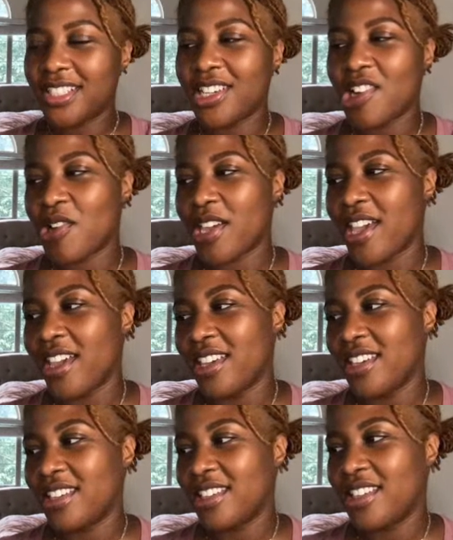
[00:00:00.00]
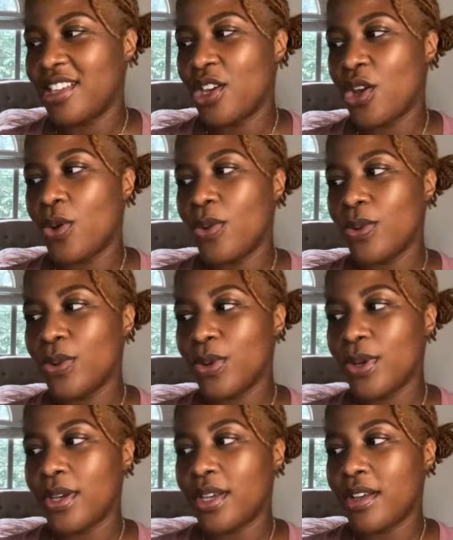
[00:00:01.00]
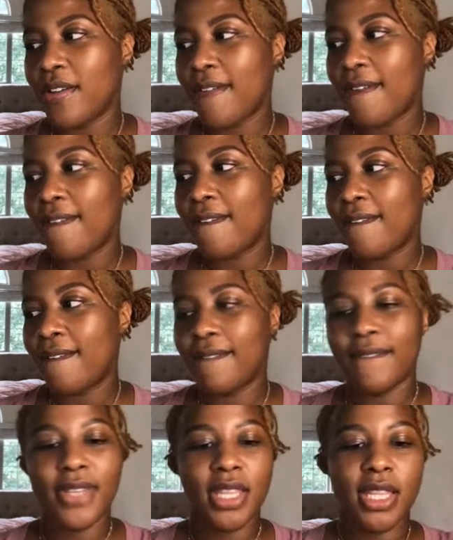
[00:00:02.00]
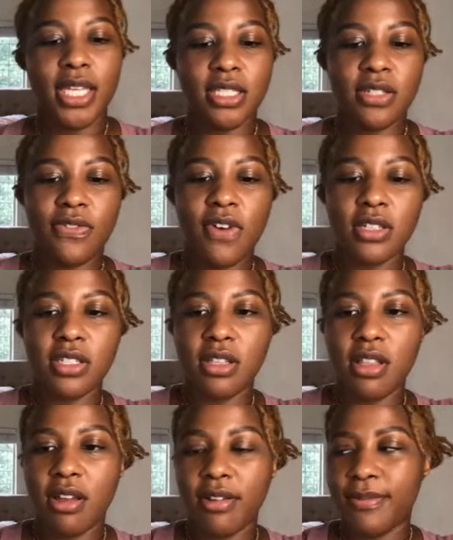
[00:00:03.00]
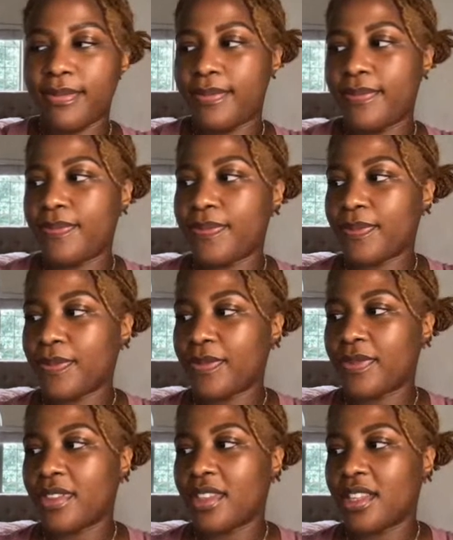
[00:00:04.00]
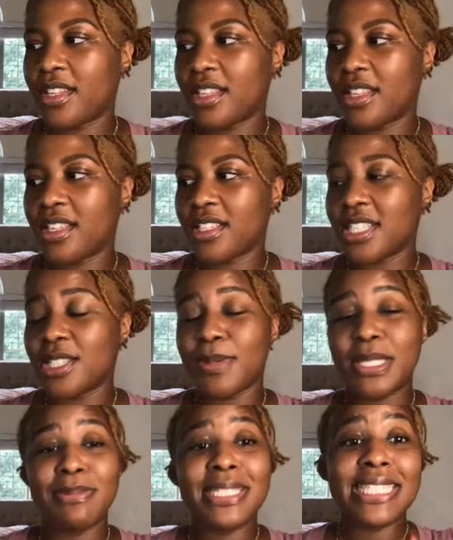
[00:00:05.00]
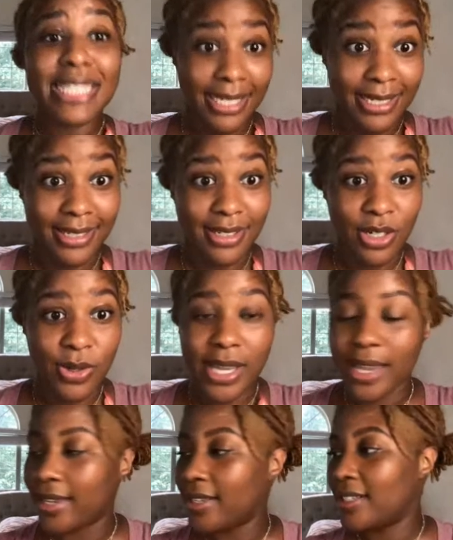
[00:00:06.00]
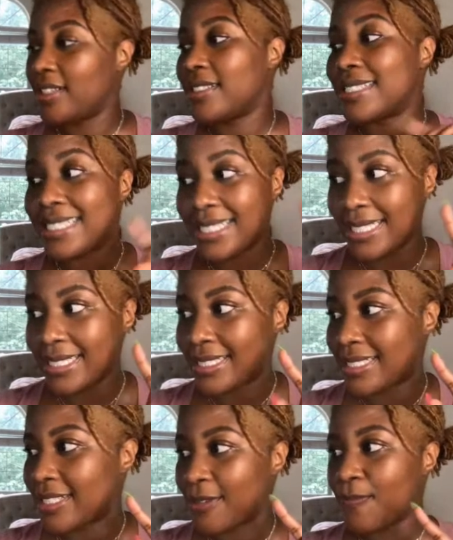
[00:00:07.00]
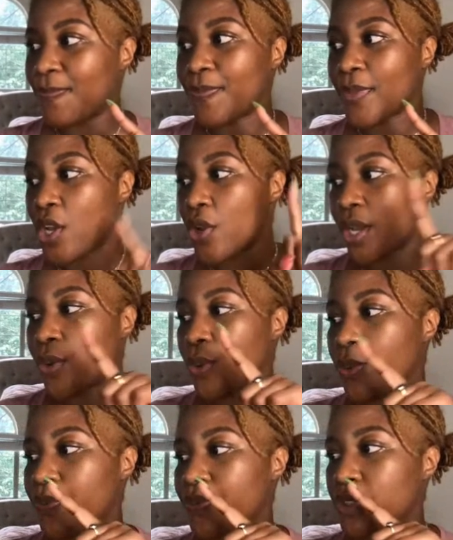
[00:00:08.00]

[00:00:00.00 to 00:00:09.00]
Okay. Whew. That's a false alarm. So I was about to be sick. Okay, sick. Okay, cool.